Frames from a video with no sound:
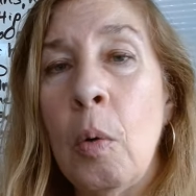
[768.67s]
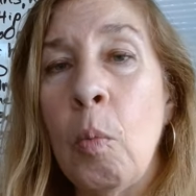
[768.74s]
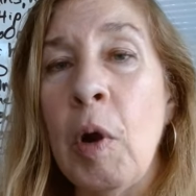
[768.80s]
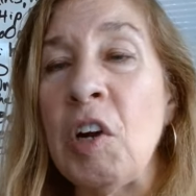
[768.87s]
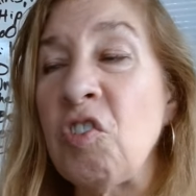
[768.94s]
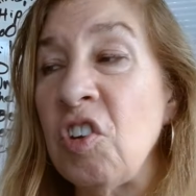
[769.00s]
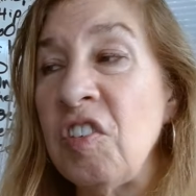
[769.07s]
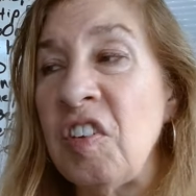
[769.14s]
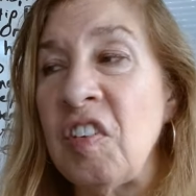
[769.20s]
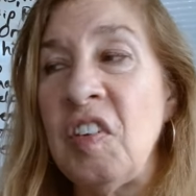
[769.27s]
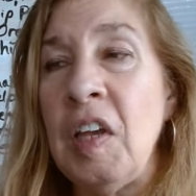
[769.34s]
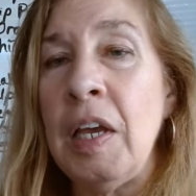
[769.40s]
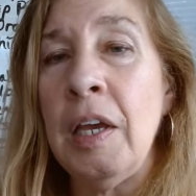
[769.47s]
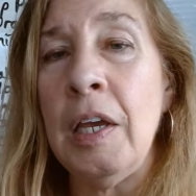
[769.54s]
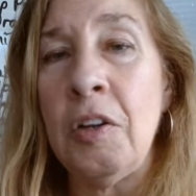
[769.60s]
We're just
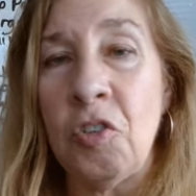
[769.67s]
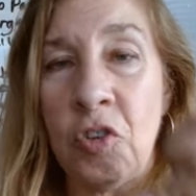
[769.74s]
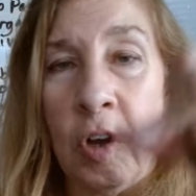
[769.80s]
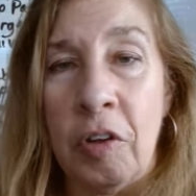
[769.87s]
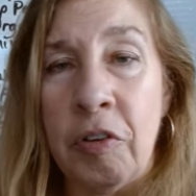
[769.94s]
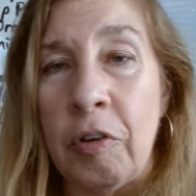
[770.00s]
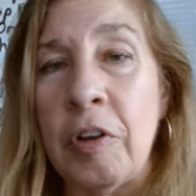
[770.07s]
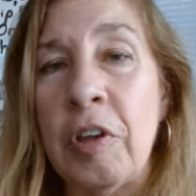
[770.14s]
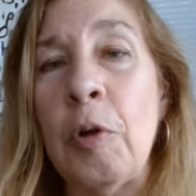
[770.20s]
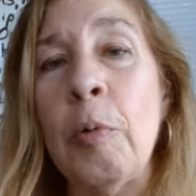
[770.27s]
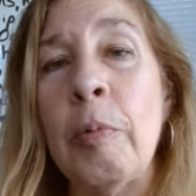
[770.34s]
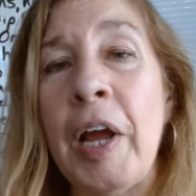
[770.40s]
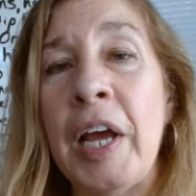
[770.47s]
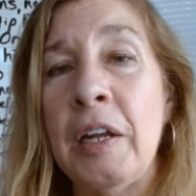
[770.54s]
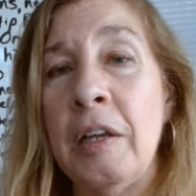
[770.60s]
seeing each other. You're
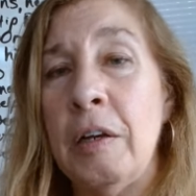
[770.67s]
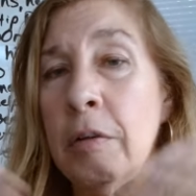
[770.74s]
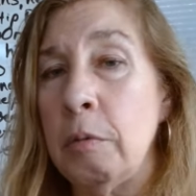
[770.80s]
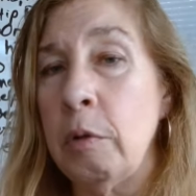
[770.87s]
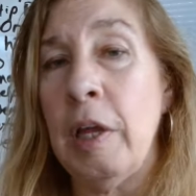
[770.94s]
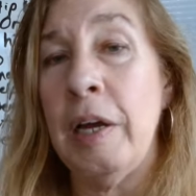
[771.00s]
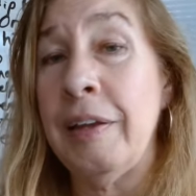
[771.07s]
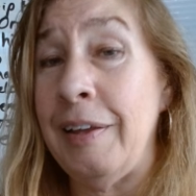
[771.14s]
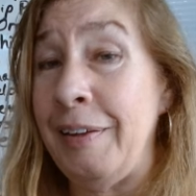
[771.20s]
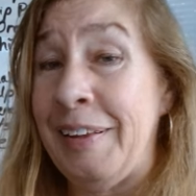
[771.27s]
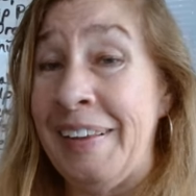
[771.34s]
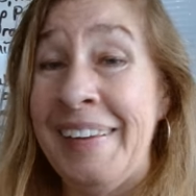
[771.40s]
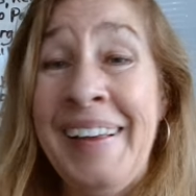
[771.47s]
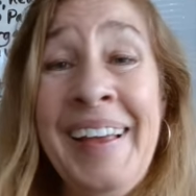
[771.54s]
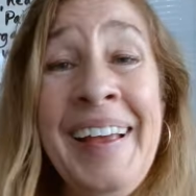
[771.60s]
ready to,
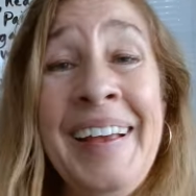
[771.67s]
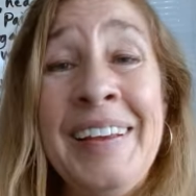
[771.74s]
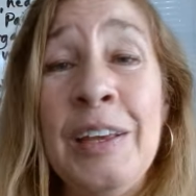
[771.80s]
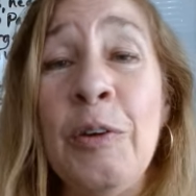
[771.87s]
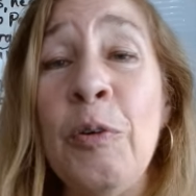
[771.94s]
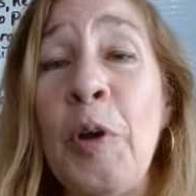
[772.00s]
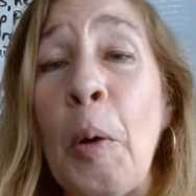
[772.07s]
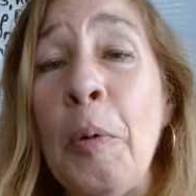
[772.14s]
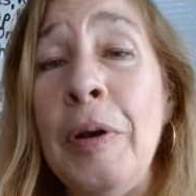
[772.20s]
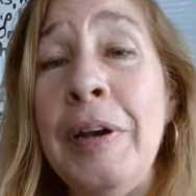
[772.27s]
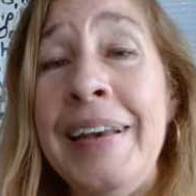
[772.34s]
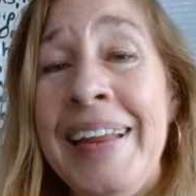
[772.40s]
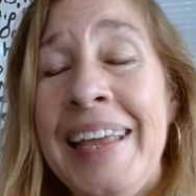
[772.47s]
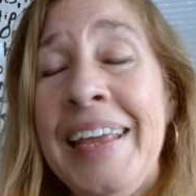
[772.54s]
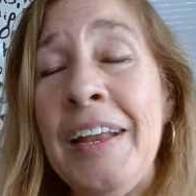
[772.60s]
like, you don't
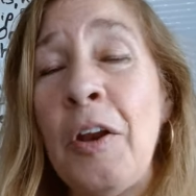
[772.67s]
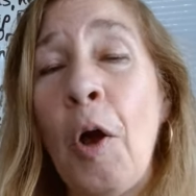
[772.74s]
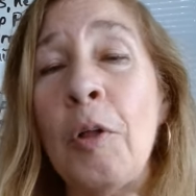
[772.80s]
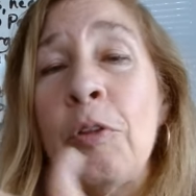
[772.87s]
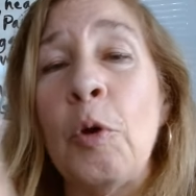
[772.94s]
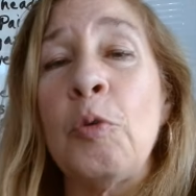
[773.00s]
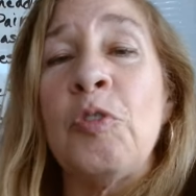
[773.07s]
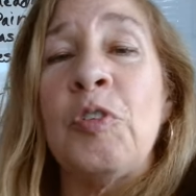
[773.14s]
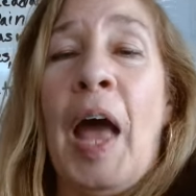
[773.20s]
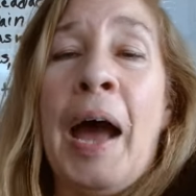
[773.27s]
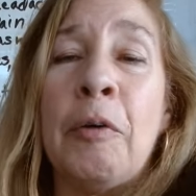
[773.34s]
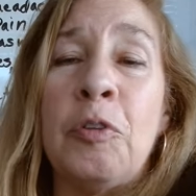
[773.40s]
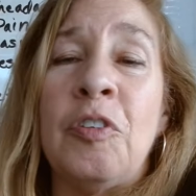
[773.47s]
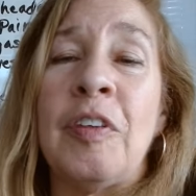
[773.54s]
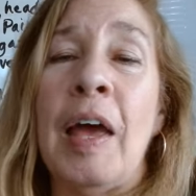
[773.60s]
need all those
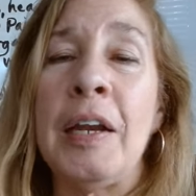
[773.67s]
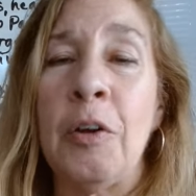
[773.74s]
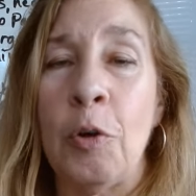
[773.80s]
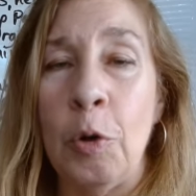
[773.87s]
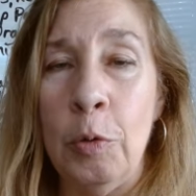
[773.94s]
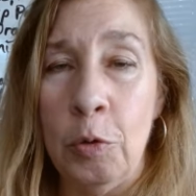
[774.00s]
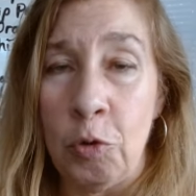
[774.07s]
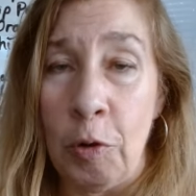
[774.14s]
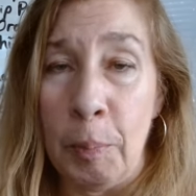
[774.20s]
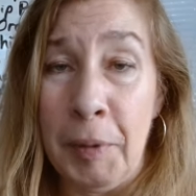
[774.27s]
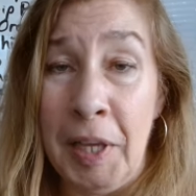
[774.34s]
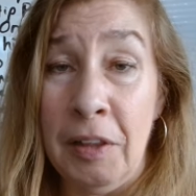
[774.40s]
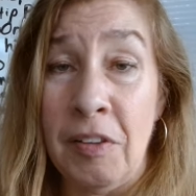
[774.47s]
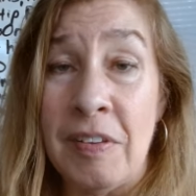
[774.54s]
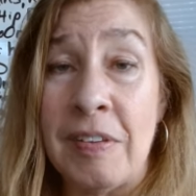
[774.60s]
outside
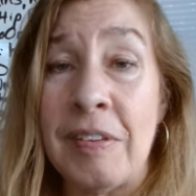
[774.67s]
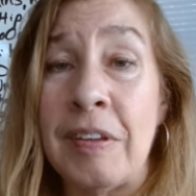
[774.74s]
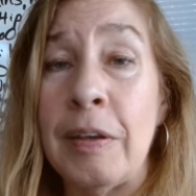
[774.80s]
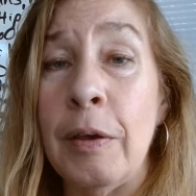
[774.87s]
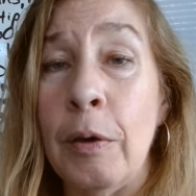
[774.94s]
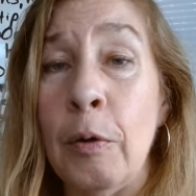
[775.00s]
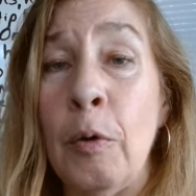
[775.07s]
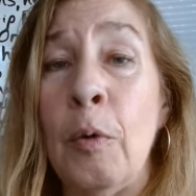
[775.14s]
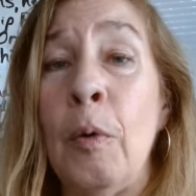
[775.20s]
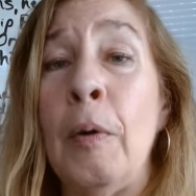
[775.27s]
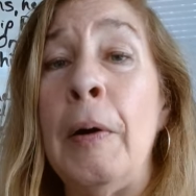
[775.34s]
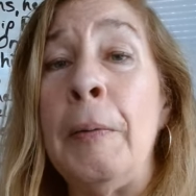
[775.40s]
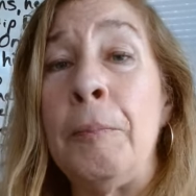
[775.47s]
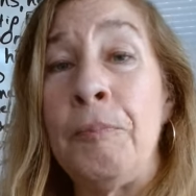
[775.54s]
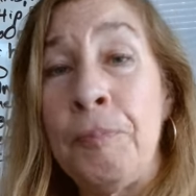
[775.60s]
accoutrements
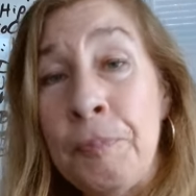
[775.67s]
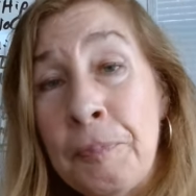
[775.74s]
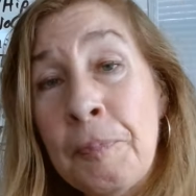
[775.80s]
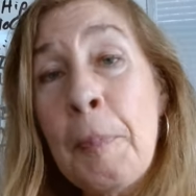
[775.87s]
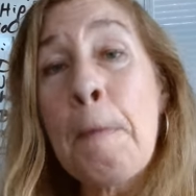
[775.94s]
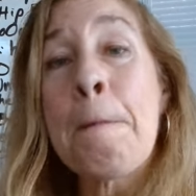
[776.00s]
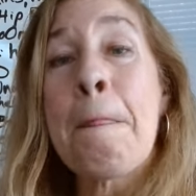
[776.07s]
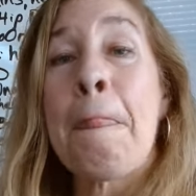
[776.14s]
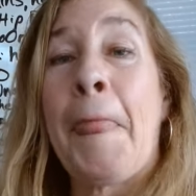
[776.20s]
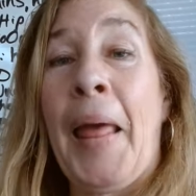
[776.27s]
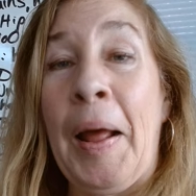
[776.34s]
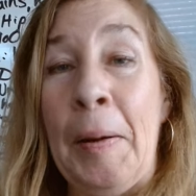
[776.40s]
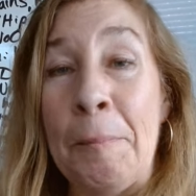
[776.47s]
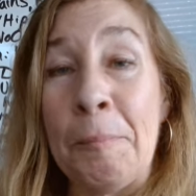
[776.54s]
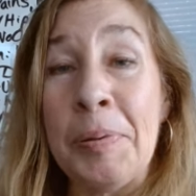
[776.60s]
to
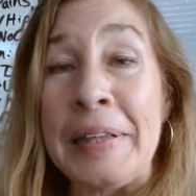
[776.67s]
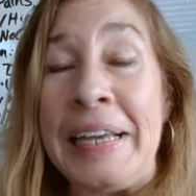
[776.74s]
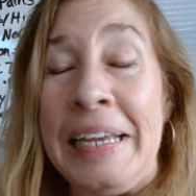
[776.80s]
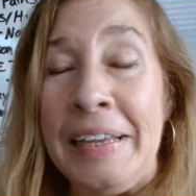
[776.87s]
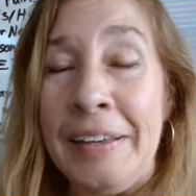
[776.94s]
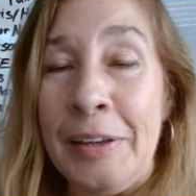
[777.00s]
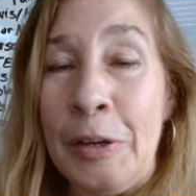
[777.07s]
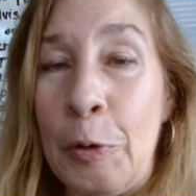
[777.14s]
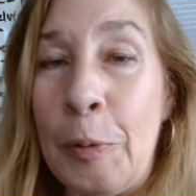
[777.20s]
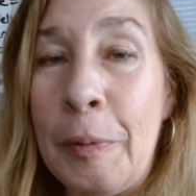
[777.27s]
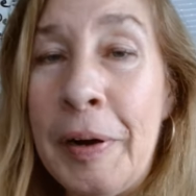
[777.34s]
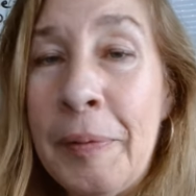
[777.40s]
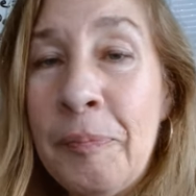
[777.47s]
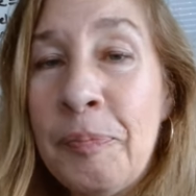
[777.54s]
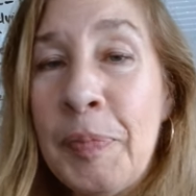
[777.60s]
complete you.
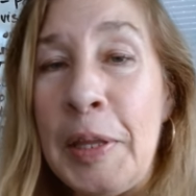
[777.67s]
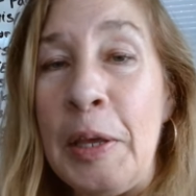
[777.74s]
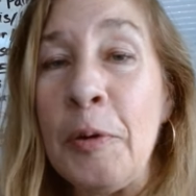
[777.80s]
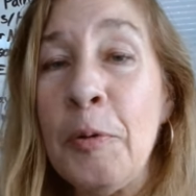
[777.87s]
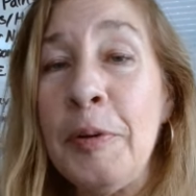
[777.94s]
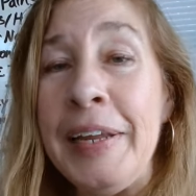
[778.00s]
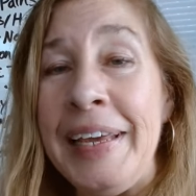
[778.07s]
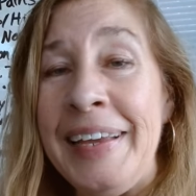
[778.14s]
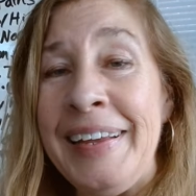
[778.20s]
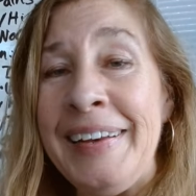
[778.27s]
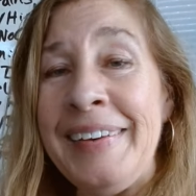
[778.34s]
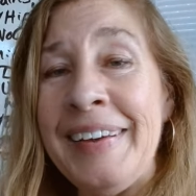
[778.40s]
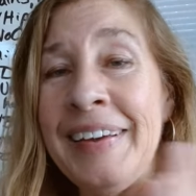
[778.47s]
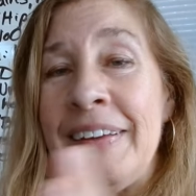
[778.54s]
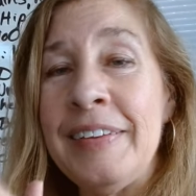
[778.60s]
You
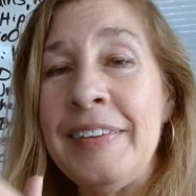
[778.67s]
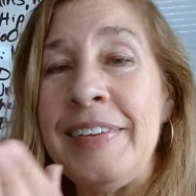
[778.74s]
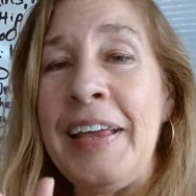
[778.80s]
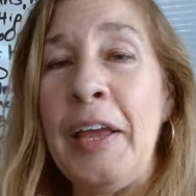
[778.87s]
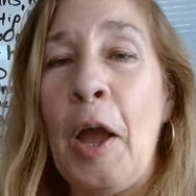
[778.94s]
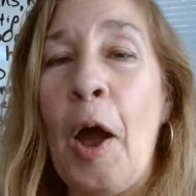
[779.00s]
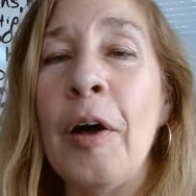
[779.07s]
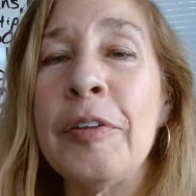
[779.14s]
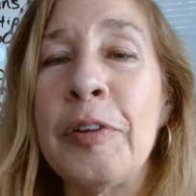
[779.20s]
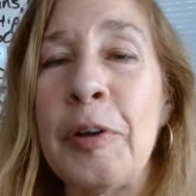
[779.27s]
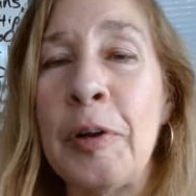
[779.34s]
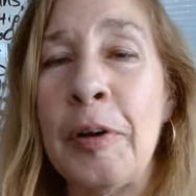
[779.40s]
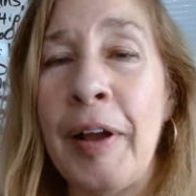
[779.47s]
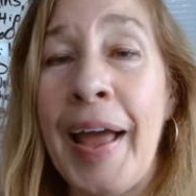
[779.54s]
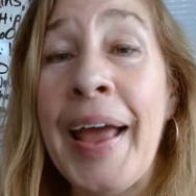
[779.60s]
need the
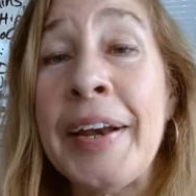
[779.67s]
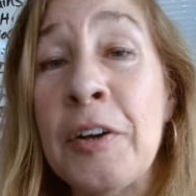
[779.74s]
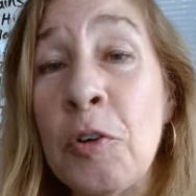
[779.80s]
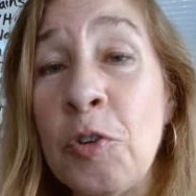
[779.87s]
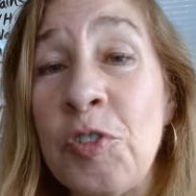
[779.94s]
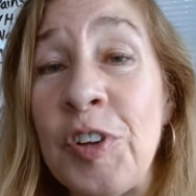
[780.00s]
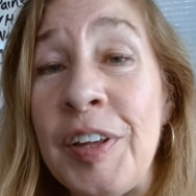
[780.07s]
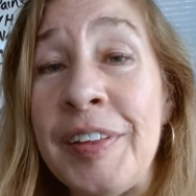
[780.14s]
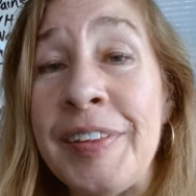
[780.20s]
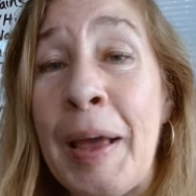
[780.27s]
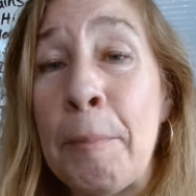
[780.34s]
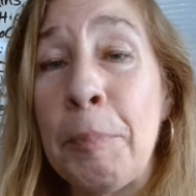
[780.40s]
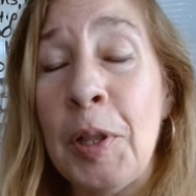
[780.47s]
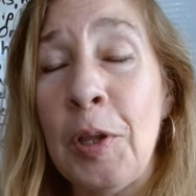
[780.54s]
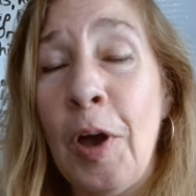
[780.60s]
other energy
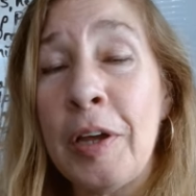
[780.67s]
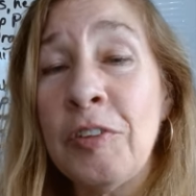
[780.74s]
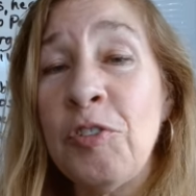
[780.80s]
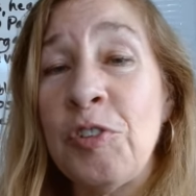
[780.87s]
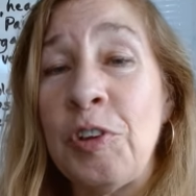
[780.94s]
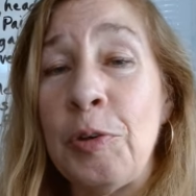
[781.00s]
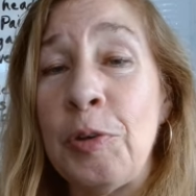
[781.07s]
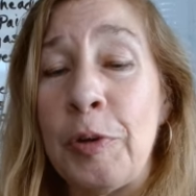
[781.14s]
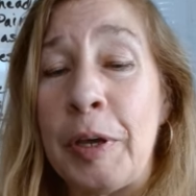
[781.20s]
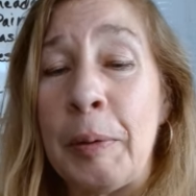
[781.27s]
that belongs to you to